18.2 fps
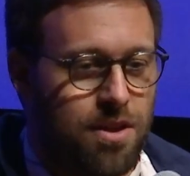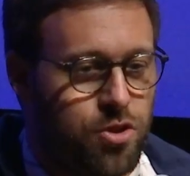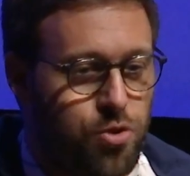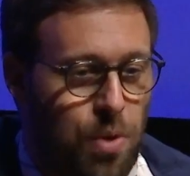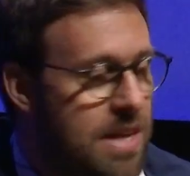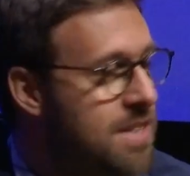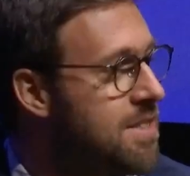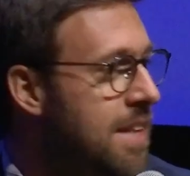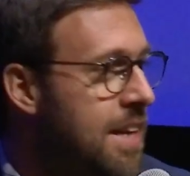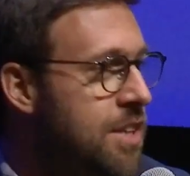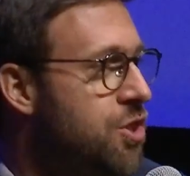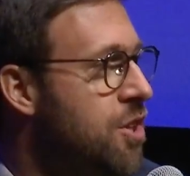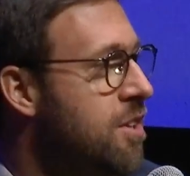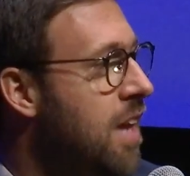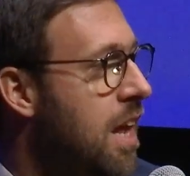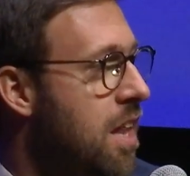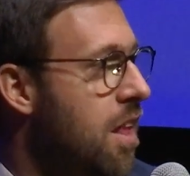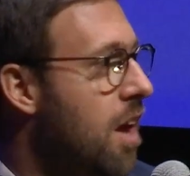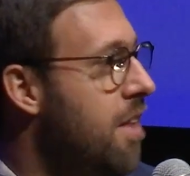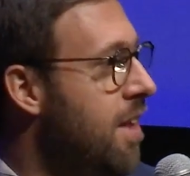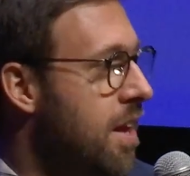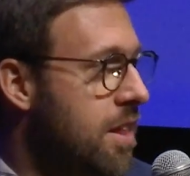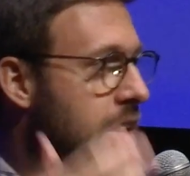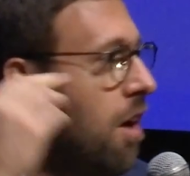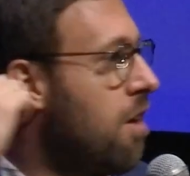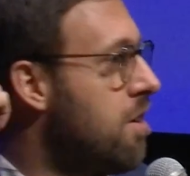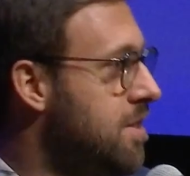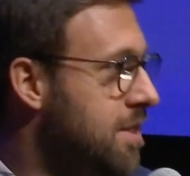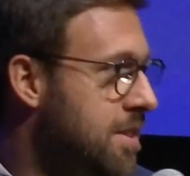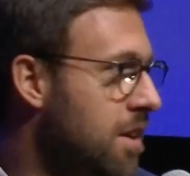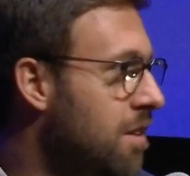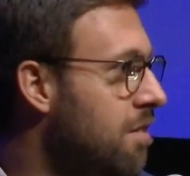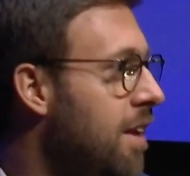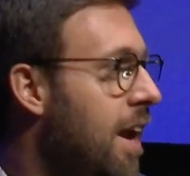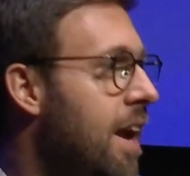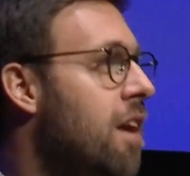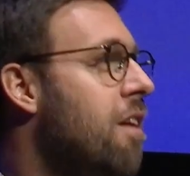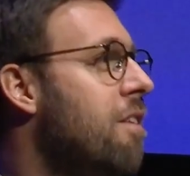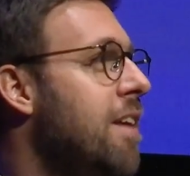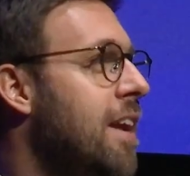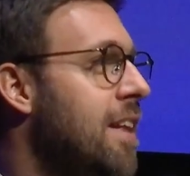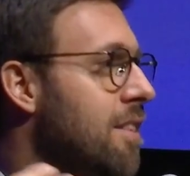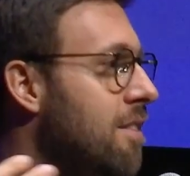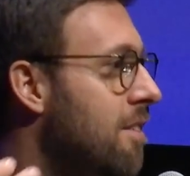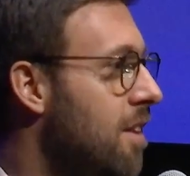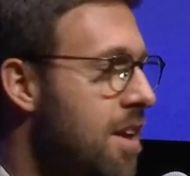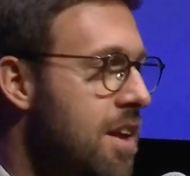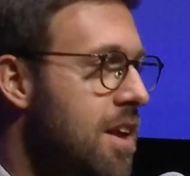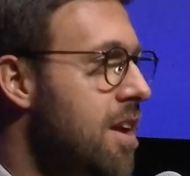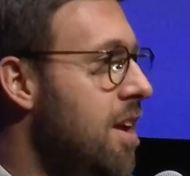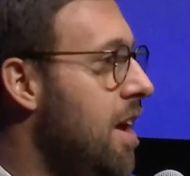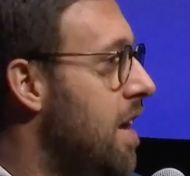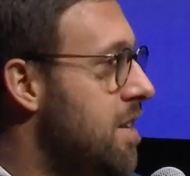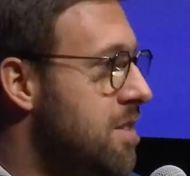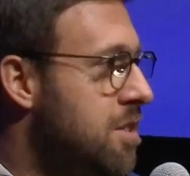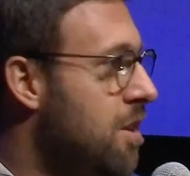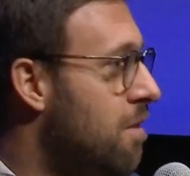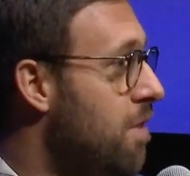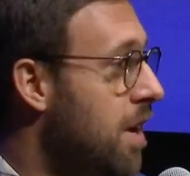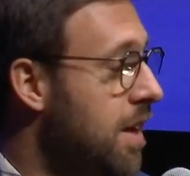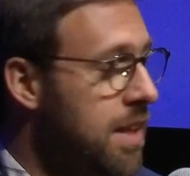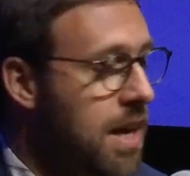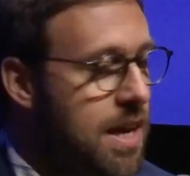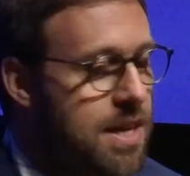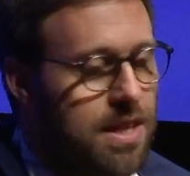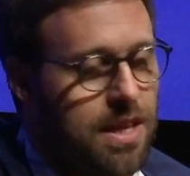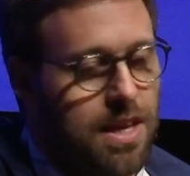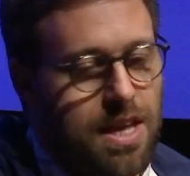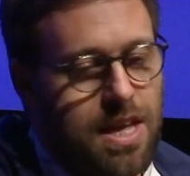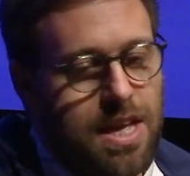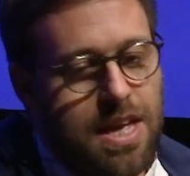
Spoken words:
train station that are still there and stuff like that.